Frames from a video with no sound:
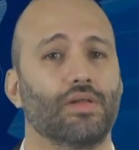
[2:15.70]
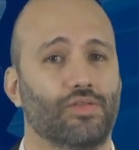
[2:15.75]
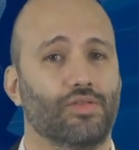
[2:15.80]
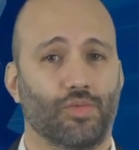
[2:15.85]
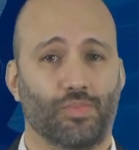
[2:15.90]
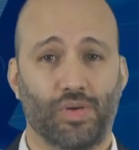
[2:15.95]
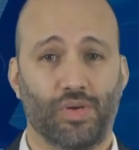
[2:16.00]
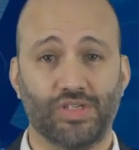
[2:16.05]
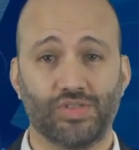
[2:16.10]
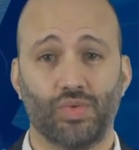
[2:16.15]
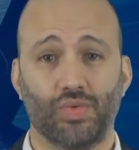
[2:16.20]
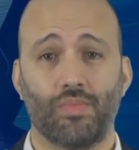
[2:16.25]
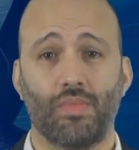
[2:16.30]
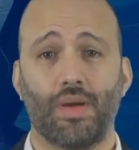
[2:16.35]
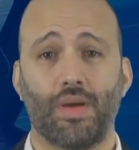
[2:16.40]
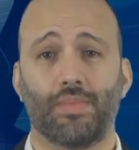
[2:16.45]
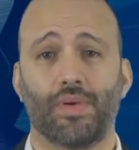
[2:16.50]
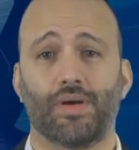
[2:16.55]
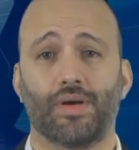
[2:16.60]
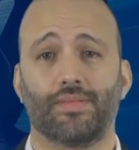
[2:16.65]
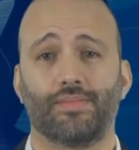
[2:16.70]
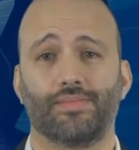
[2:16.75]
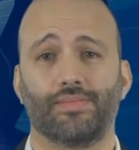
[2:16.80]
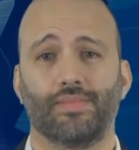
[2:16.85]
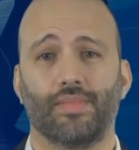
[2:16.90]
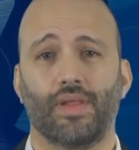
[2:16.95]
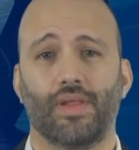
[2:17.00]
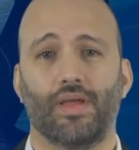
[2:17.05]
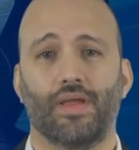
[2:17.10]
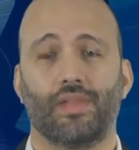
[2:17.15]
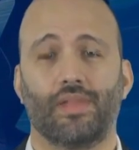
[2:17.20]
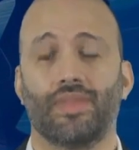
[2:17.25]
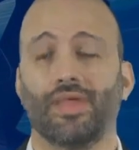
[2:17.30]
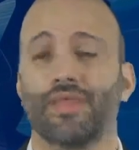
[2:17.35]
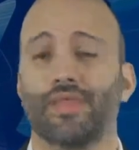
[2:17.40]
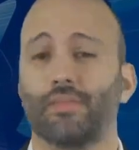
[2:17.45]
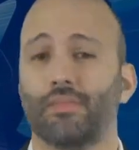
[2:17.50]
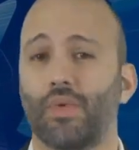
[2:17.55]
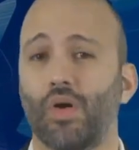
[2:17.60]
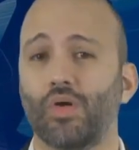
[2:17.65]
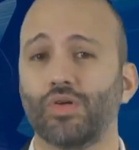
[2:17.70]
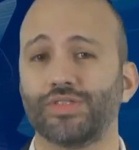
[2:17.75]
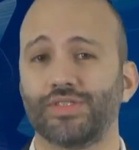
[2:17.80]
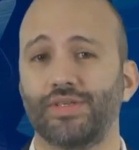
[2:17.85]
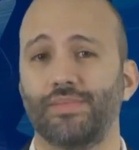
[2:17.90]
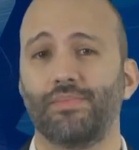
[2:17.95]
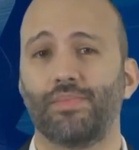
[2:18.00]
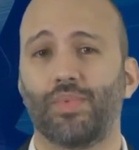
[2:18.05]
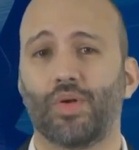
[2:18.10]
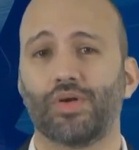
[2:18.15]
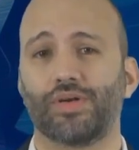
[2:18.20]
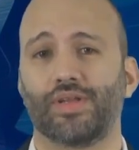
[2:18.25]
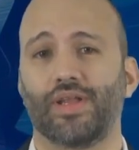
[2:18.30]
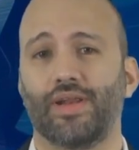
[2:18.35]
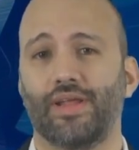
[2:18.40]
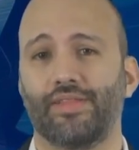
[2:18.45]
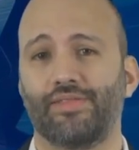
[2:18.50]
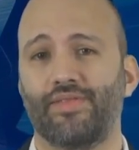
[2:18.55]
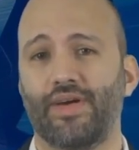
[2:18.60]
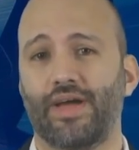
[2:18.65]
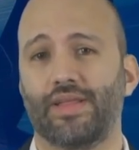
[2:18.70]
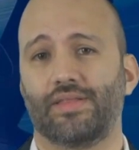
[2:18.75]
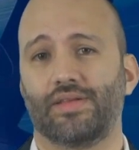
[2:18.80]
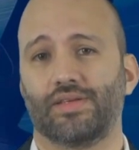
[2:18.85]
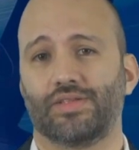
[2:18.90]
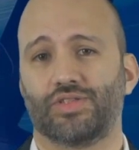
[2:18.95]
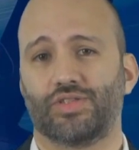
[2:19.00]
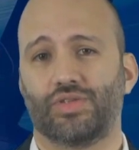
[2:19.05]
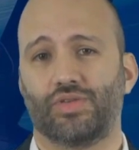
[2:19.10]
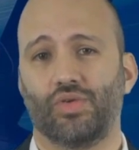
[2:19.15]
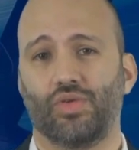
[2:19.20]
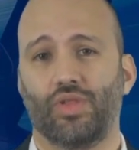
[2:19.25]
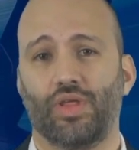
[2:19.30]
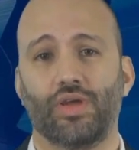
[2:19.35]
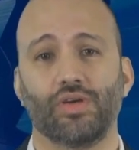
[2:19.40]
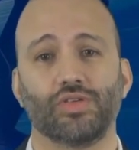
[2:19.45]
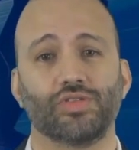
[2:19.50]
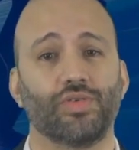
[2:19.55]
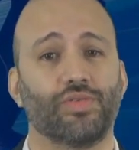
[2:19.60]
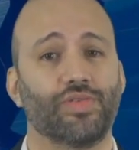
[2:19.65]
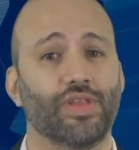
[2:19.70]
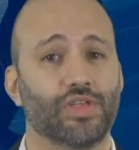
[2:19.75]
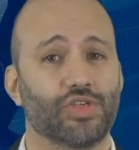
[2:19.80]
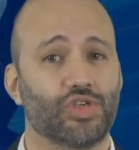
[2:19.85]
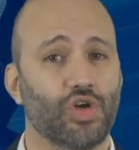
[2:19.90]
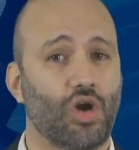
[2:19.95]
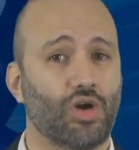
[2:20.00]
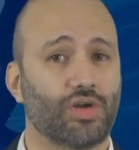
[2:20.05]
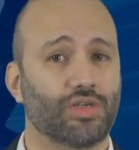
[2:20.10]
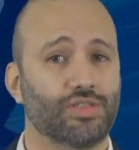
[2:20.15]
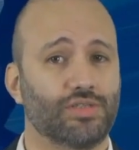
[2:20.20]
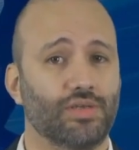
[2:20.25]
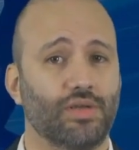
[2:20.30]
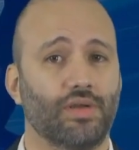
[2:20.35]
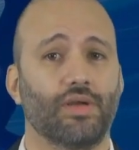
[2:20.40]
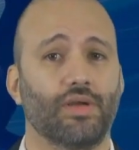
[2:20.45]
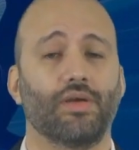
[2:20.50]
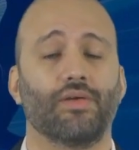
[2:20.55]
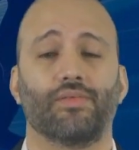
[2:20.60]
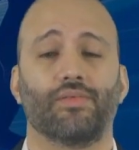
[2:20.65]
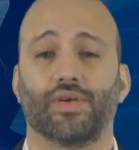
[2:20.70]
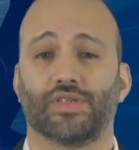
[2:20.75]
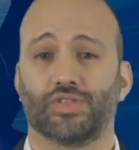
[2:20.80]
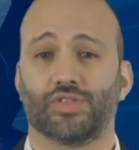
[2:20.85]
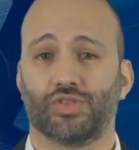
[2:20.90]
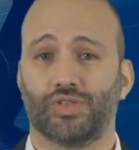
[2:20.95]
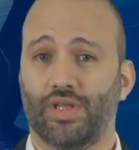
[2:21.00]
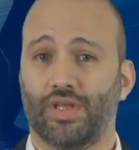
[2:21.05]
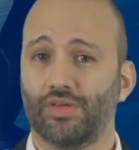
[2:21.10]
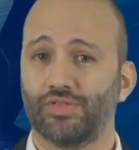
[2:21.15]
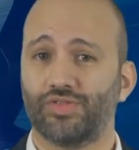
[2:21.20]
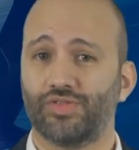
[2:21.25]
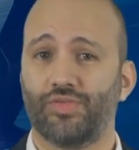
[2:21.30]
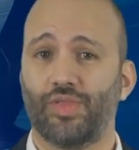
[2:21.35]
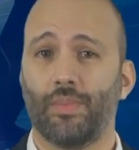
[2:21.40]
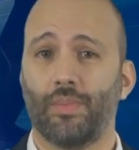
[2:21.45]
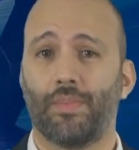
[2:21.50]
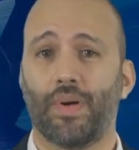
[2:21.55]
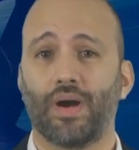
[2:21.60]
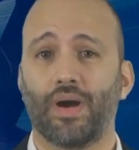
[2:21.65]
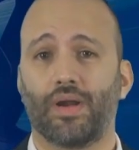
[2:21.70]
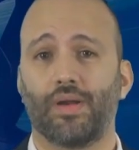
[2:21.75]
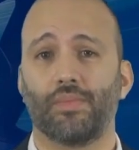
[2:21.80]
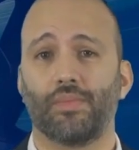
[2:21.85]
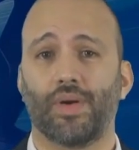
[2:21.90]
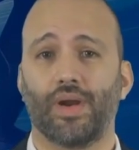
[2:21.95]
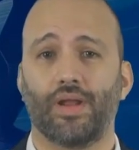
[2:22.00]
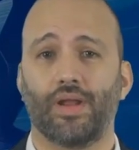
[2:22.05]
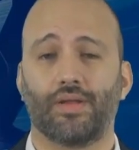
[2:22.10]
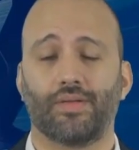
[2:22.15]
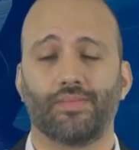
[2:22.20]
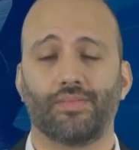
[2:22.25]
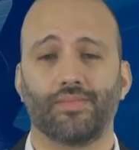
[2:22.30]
So please remember that the most important advantage to the use of the chocks versus the use of the parking brake